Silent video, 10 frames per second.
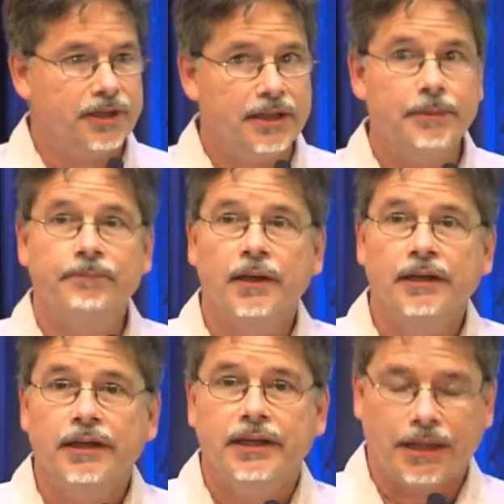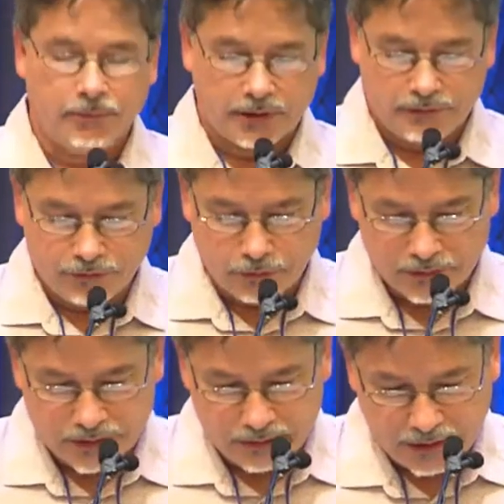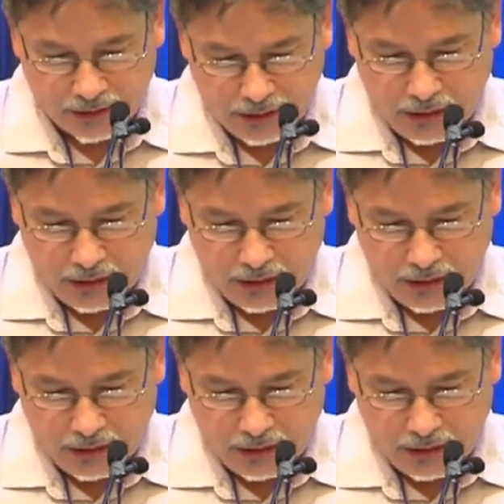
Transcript: day, and I'm looking forward to it.